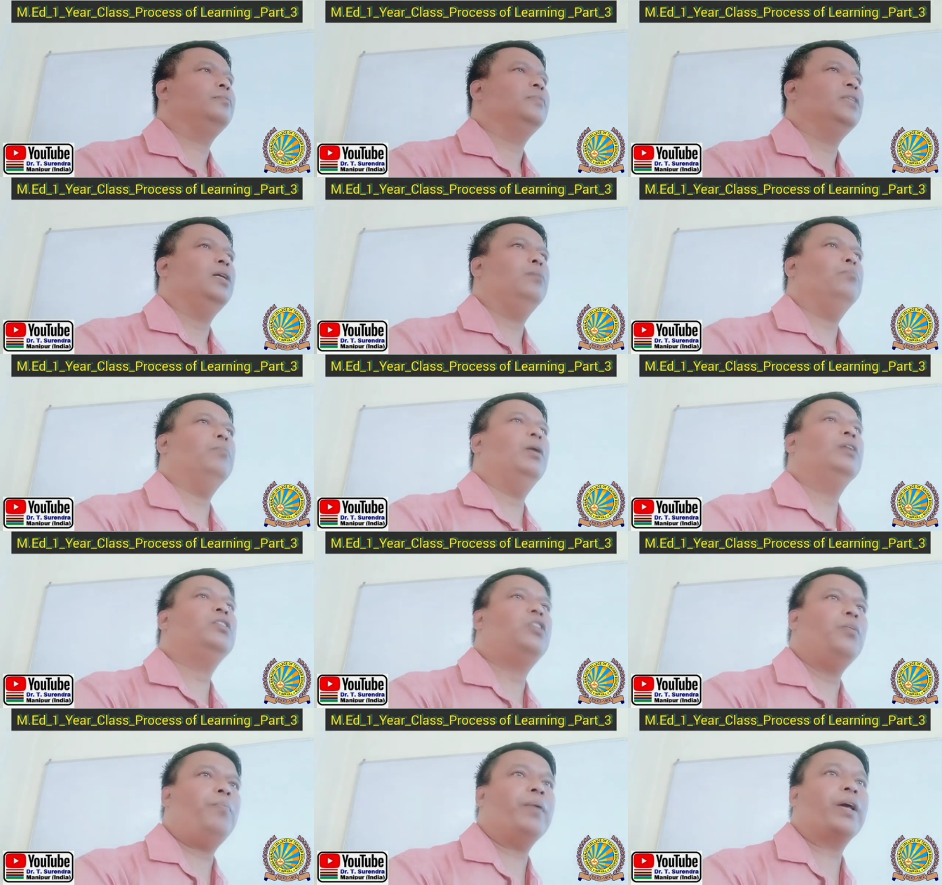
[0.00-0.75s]

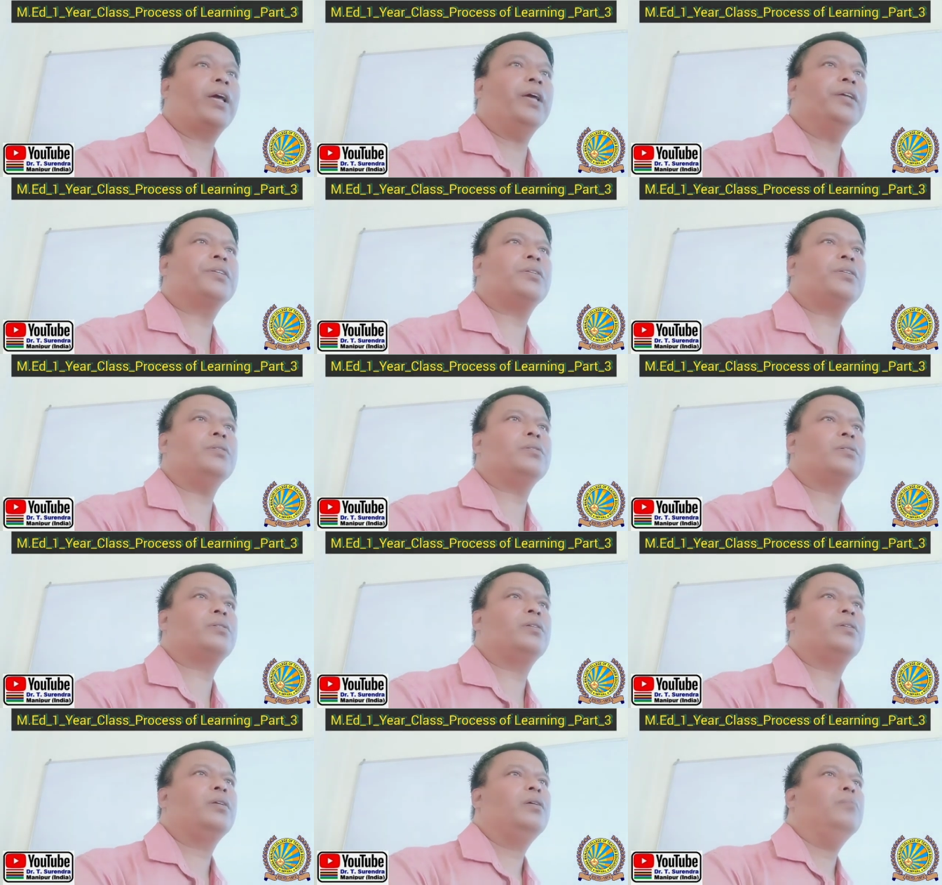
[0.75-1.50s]

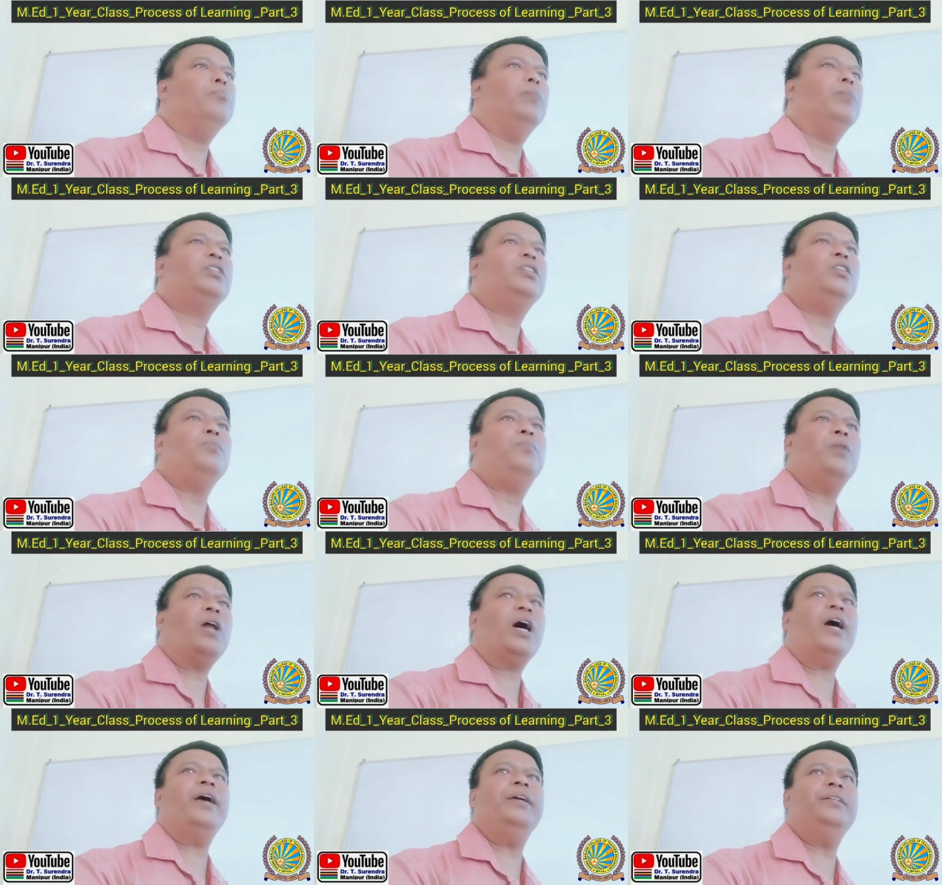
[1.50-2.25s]
Multiplications.
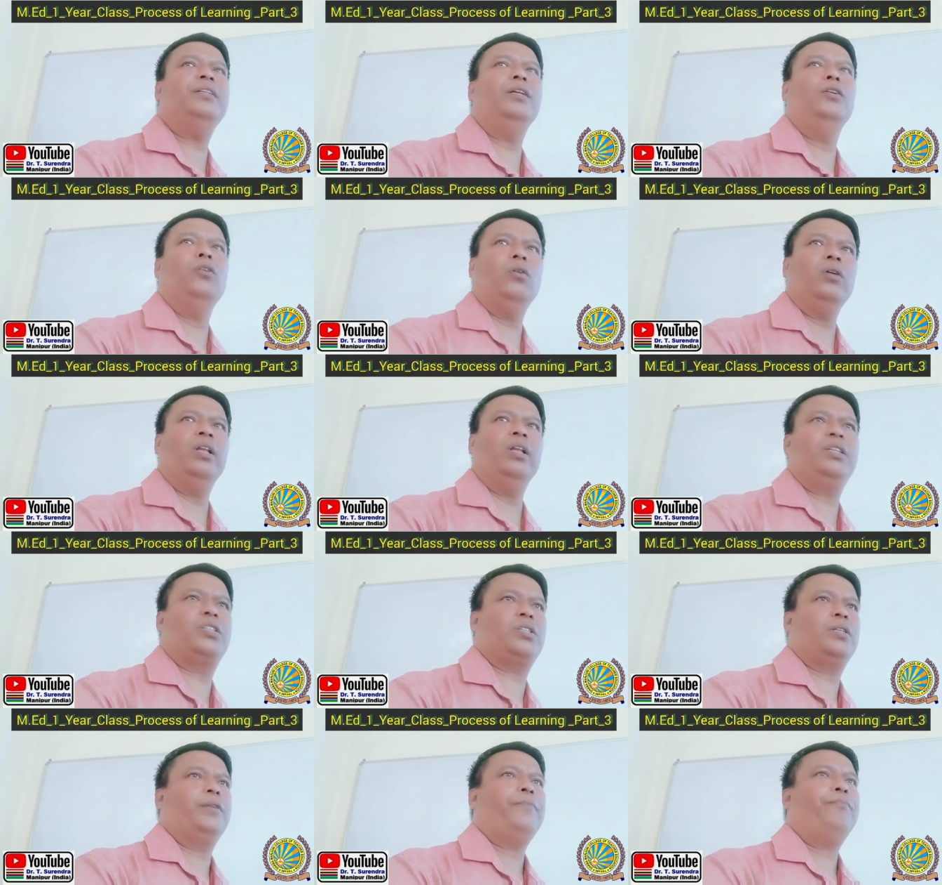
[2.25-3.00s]
Multiply the
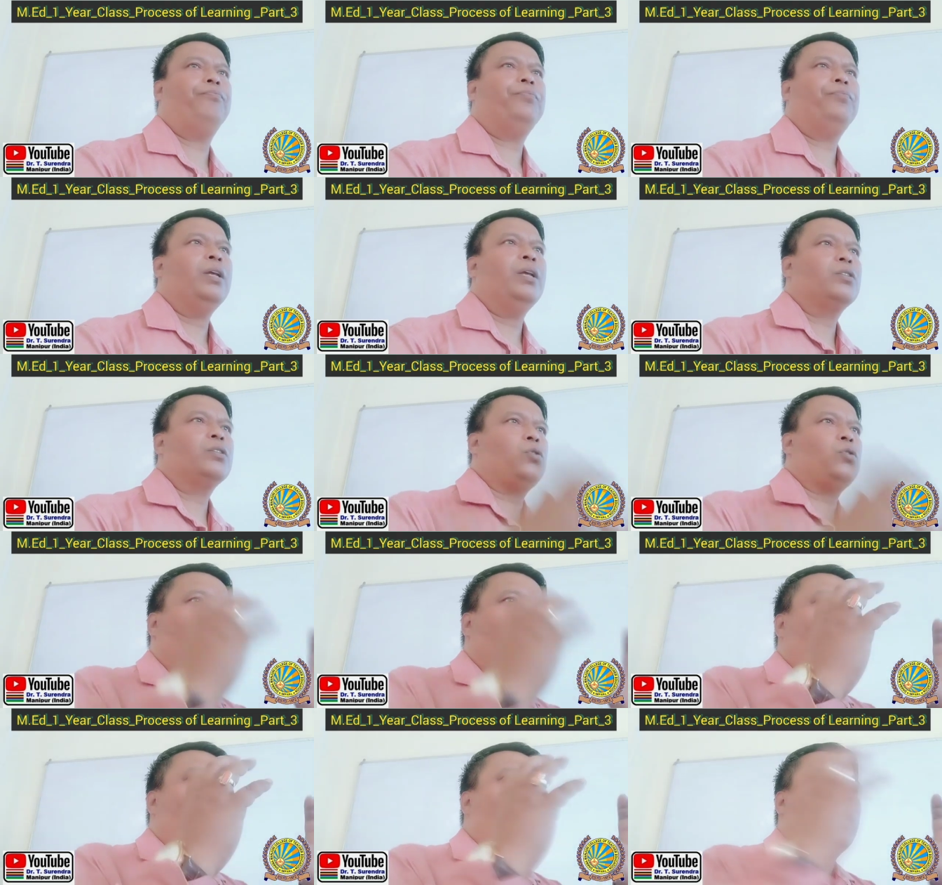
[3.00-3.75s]
knowledge. So
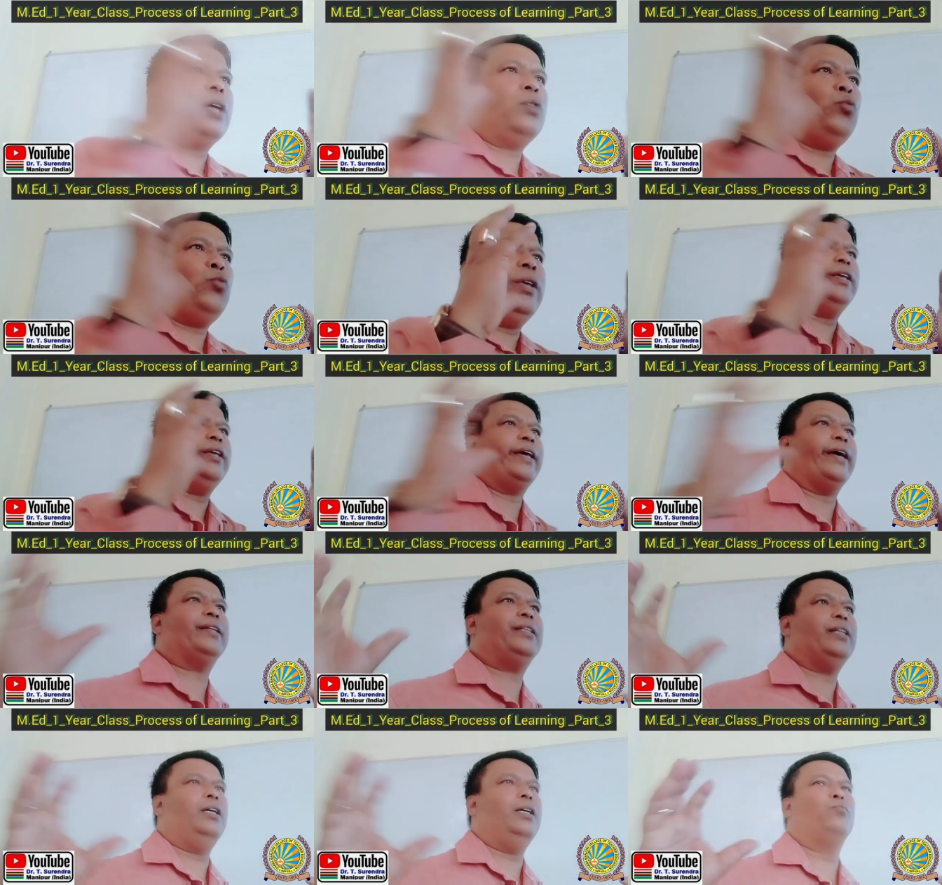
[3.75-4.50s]
what we
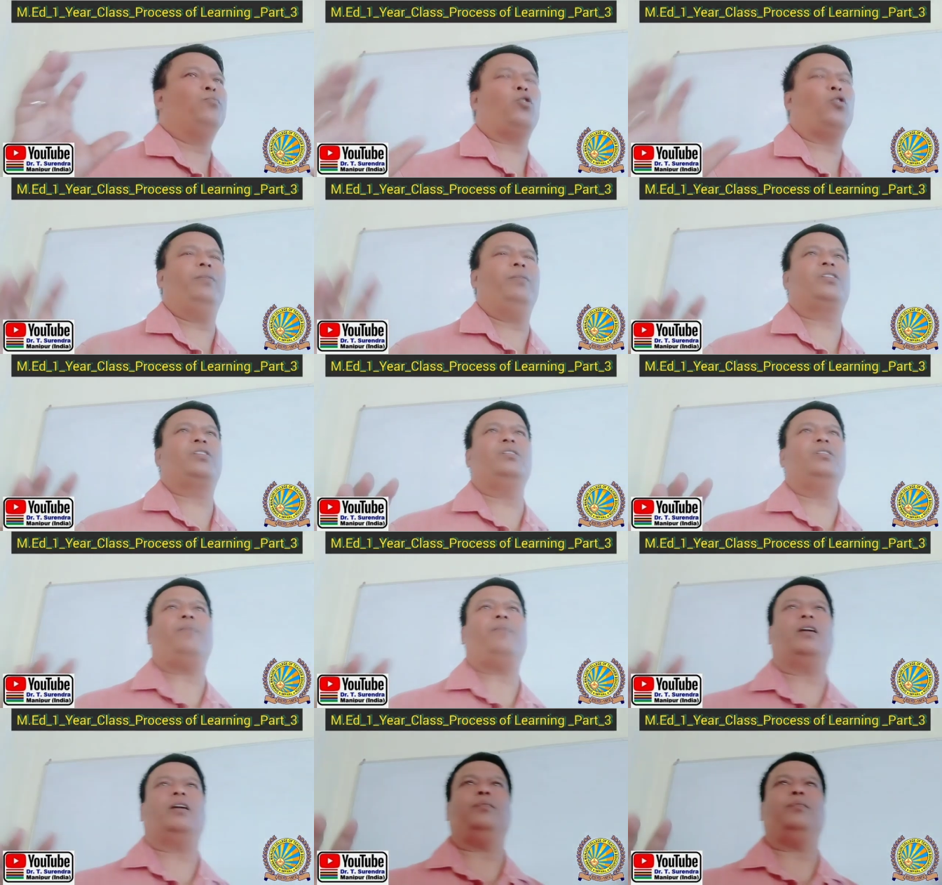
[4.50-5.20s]
get the information about the